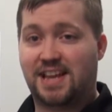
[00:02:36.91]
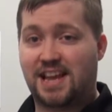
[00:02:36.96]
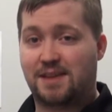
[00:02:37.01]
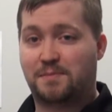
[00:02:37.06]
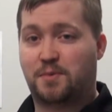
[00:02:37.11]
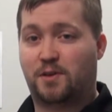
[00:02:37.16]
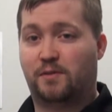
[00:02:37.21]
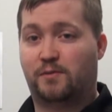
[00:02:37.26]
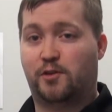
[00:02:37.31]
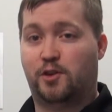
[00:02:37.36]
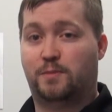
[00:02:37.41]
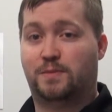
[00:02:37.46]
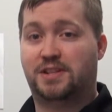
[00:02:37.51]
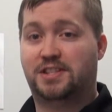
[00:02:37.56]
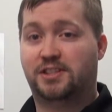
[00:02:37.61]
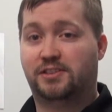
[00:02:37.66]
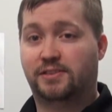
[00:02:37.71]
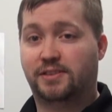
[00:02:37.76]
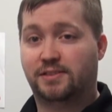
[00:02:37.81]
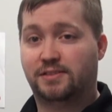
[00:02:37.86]
tape over your
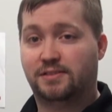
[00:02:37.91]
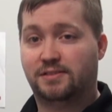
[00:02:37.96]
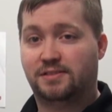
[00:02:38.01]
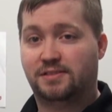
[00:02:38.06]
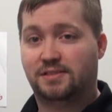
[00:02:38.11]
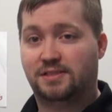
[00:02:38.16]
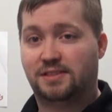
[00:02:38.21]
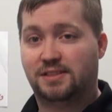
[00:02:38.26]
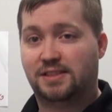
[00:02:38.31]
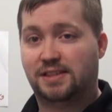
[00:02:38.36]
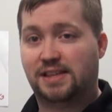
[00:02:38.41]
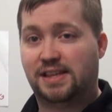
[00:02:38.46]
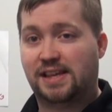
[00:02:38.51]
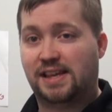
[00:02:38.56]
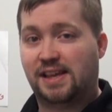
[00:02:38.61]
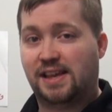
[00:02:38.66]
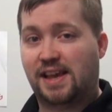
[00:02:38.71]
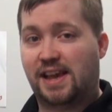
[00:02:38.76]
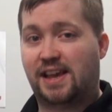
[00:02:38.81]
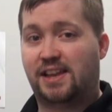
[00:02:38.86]
material,
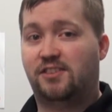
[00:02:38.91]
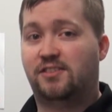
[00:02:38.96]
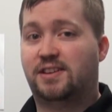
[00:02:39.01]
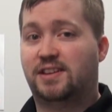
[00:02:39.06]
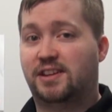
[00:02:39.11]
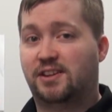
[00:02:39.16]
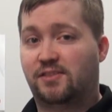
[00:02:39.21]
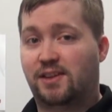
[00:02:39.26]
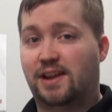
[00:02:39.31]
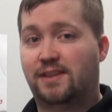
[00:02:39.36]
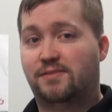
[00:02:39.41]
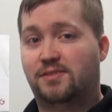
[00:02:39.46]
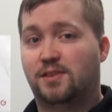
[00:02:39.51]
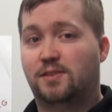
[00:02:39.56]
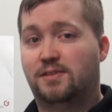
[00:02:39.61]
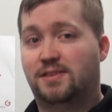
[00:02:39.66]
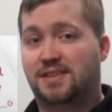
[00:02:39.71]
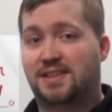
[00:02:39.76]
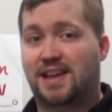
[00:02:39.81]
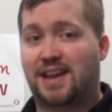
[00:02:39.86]
and you can engrave
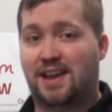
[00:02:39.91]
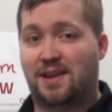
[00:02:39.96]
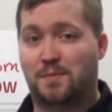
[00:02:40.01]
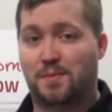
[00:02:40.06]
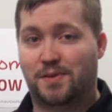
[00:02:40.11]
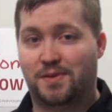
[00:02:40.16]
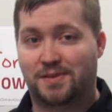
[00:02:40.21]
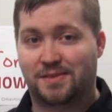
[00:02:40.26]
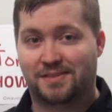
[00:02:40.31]
through the tape.